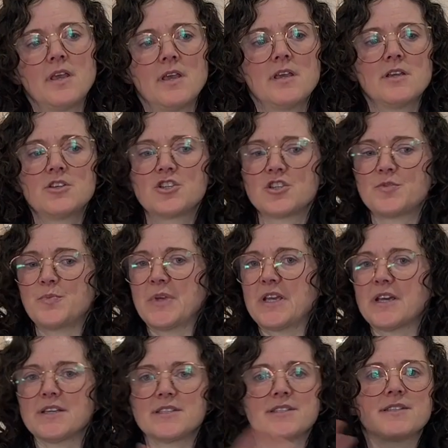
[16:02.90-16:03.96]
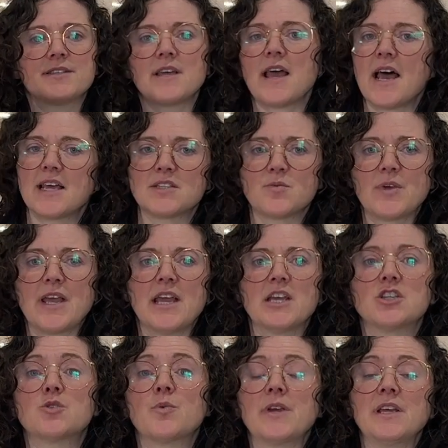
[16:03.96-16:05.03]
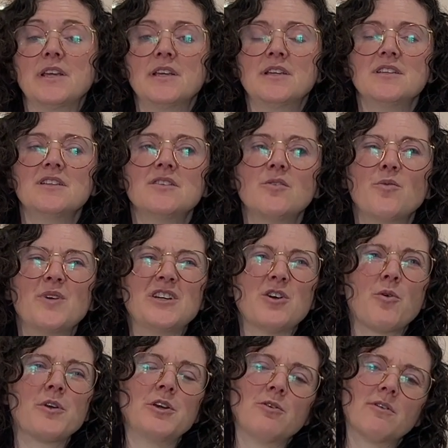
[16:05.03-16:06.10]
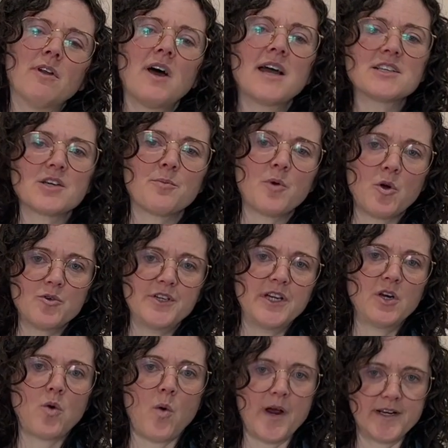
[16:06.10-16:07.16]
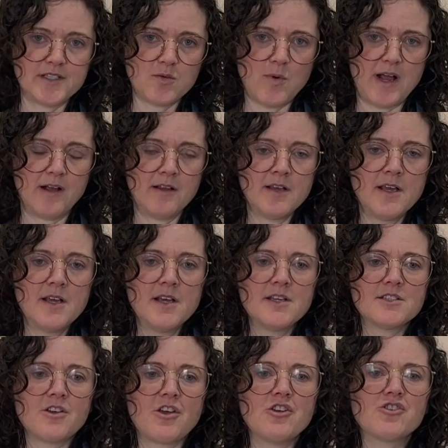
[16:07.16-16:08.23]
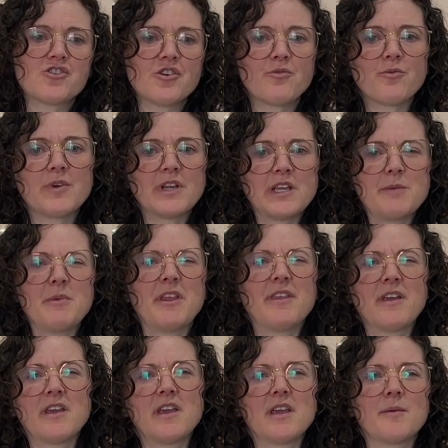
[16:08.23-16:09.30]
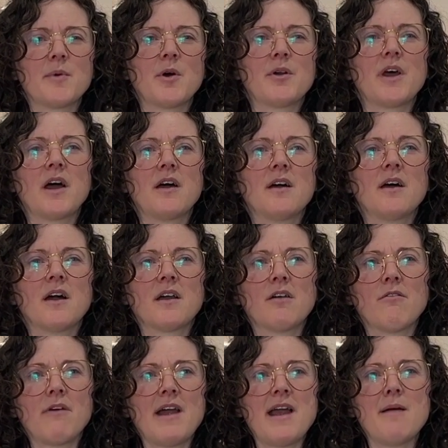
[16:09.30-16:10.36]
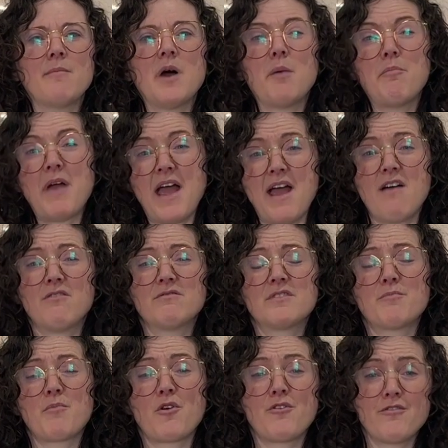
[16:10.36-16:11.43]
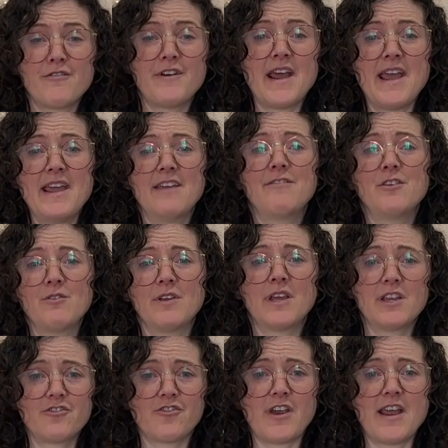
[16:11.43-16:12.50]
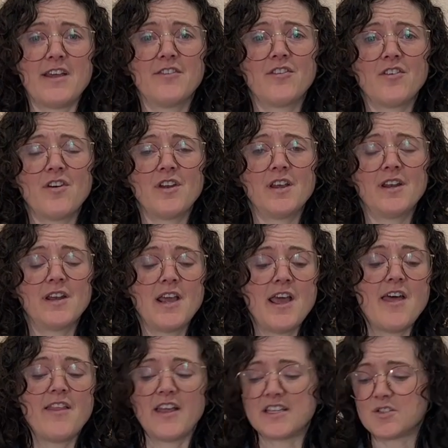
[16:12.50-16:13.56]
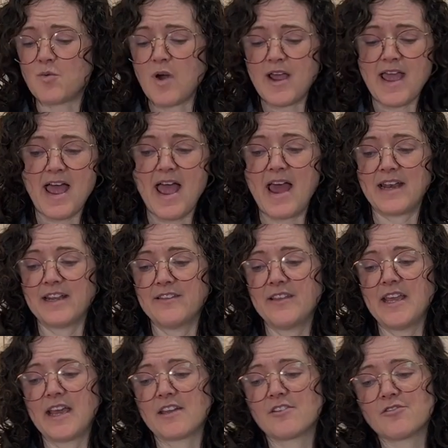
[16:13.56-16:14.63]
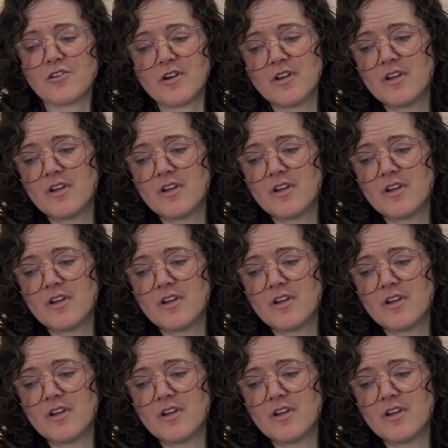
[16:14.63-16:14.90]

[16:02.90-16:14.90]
just because as we age, we don't utilize our protein quite as well. So you should really be thinking about a gram, a pound per day if you can get your hands on it. That's why adding the extra,